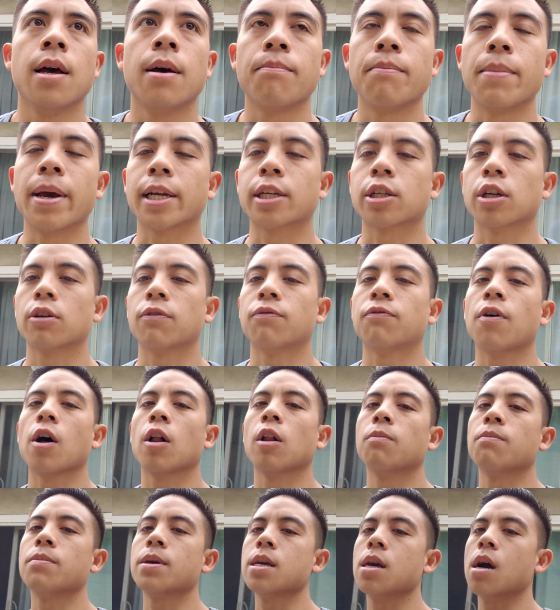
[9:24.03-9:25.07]
Make sure to
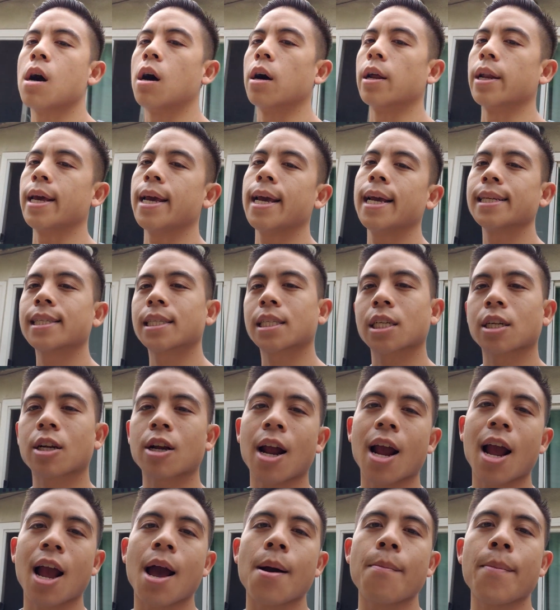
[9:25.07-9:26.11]
follow me on
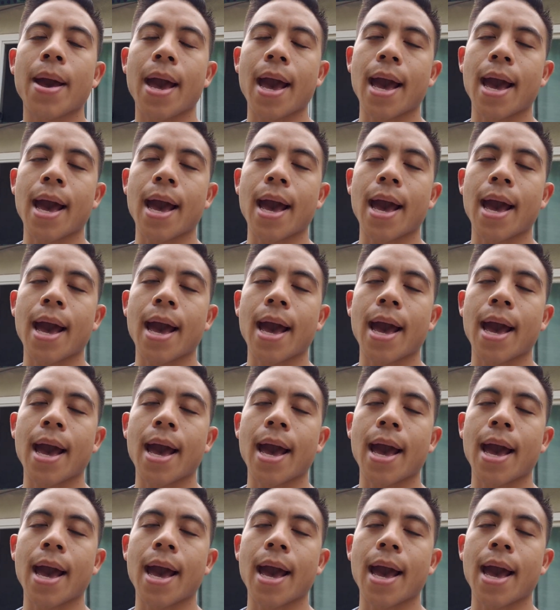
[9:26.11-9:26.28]
Instagram